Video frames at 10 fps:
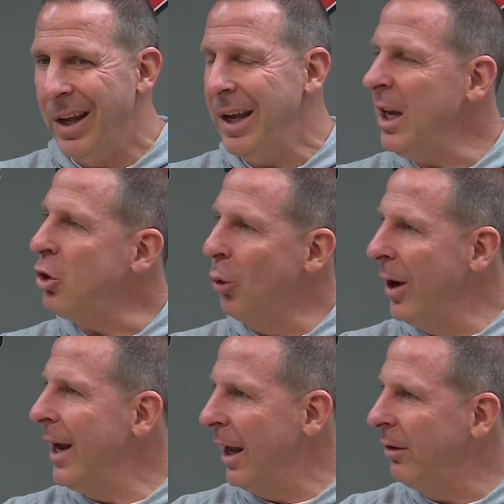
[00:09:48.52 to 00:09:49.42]
each
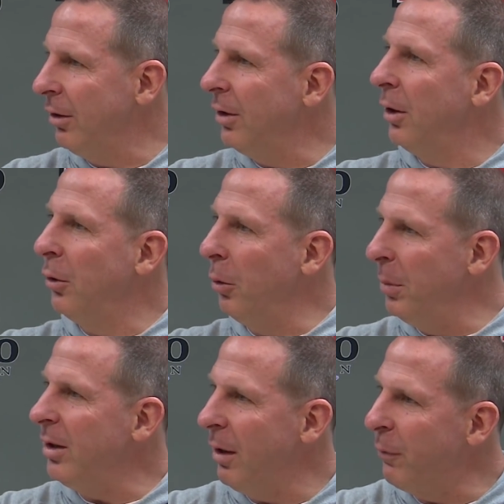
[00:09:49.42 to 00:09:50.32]
one has a little
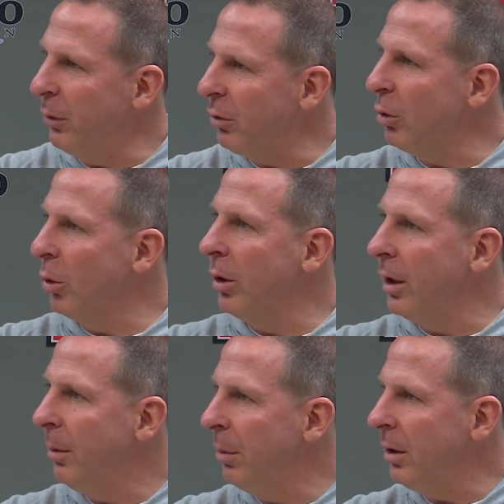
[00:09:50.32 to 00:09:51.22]
bit different
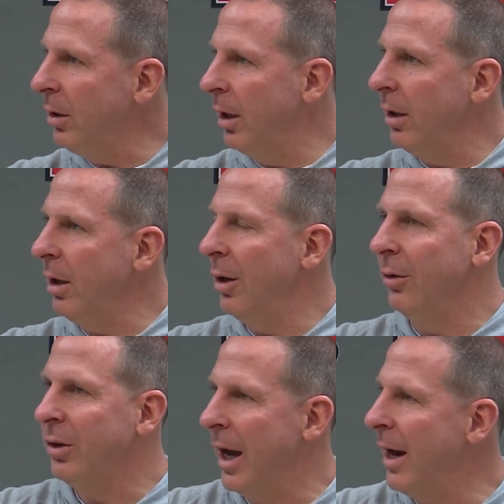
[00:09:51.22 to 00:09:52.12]
story. But,
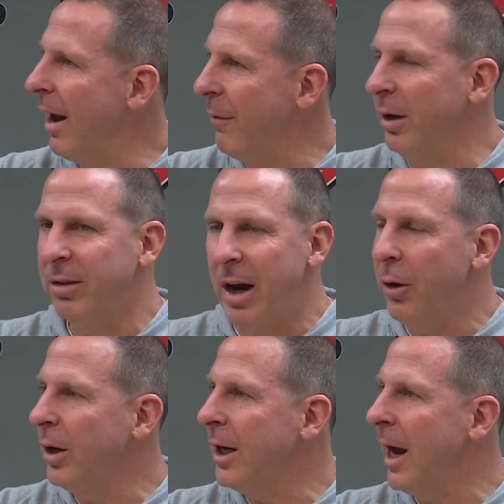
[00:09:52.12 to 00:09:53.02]
it's kind of having a
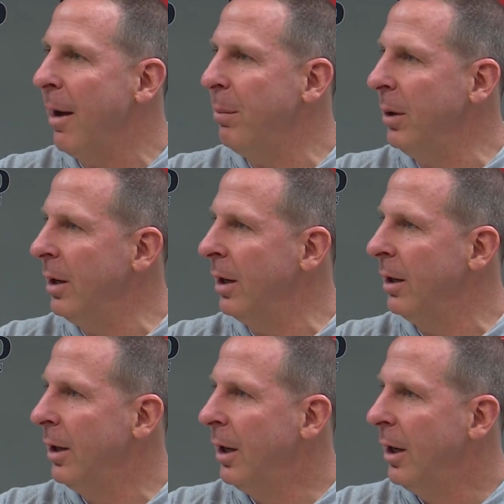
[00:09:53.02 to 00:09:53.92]
salary cap and
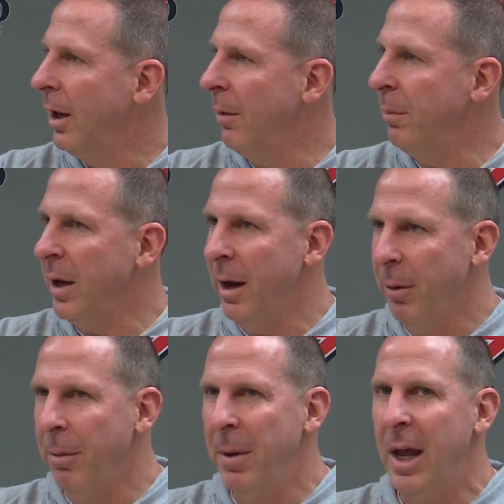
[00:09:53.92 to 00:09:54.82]
being
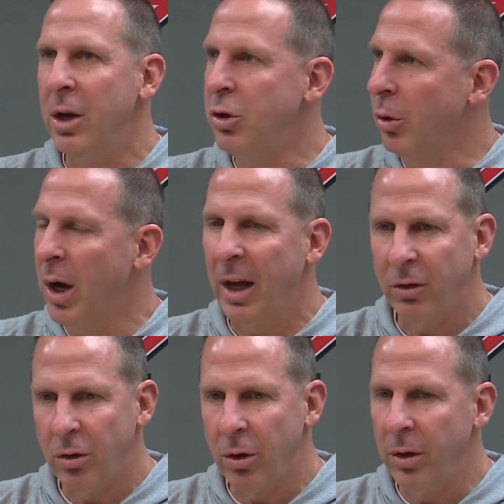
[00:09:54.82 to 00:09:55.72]
able to manage a
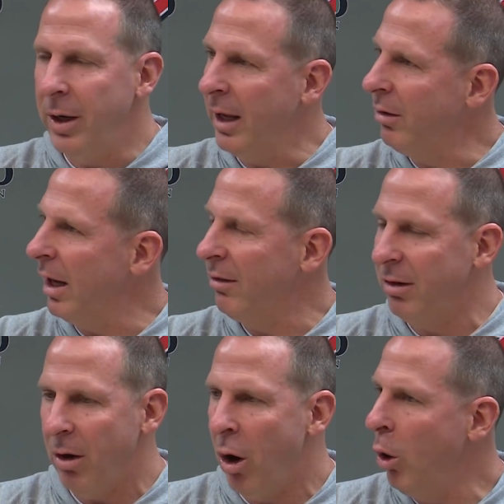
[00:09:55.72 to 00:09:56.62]
roster, and
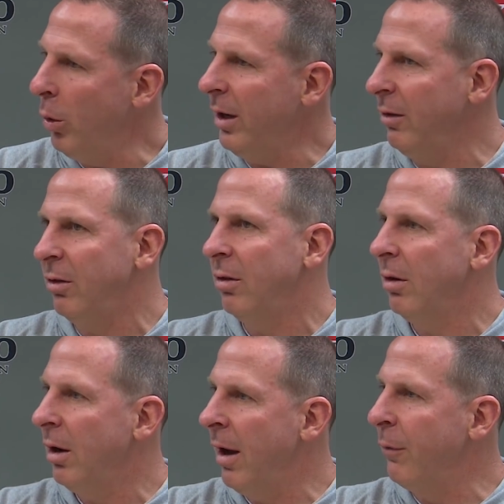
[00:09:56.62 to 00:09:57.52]
that's always
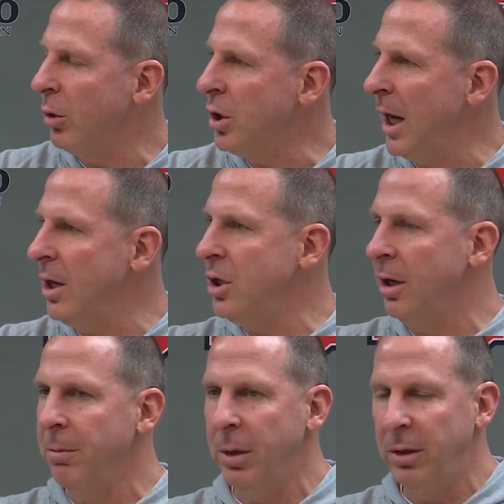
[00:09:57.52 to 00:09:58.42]

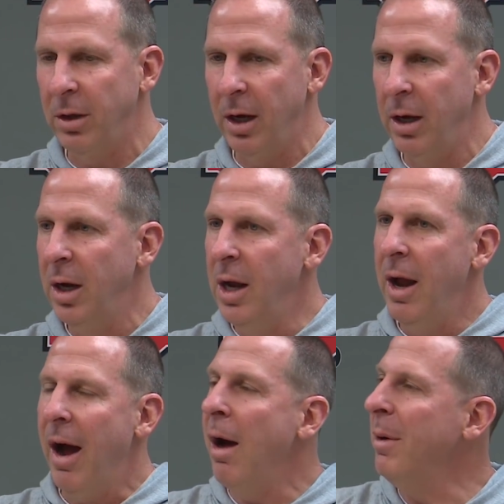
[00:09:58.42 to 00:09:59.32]
ever-changing. But
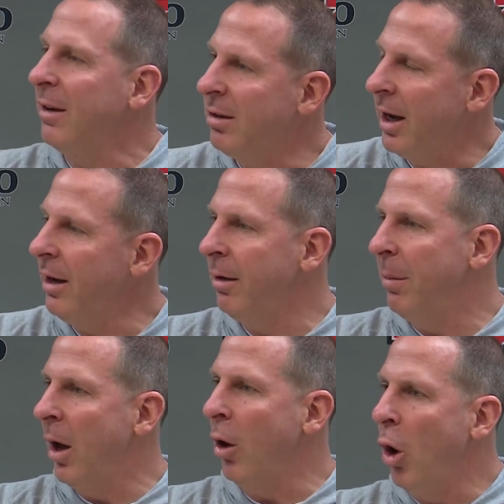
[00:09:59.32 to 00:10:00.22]
I'm excited
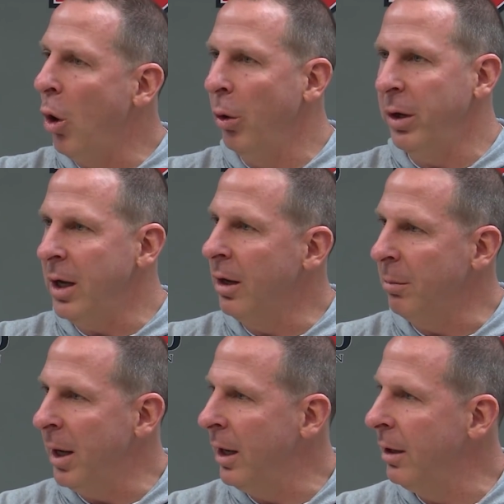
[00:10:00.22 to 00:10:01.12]
about all the
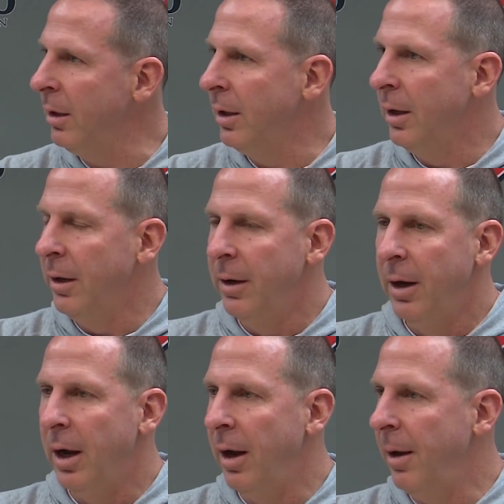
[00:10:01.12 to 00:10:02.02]
young men,
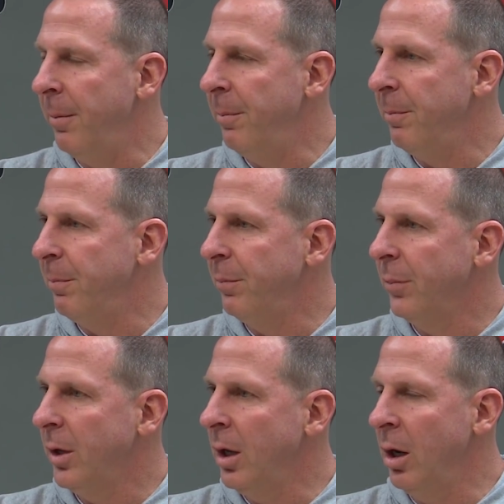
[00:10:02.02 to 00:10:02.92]
you
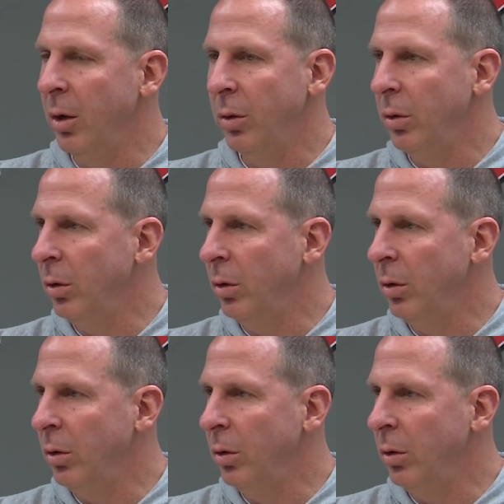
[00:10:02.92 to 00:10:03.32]
know,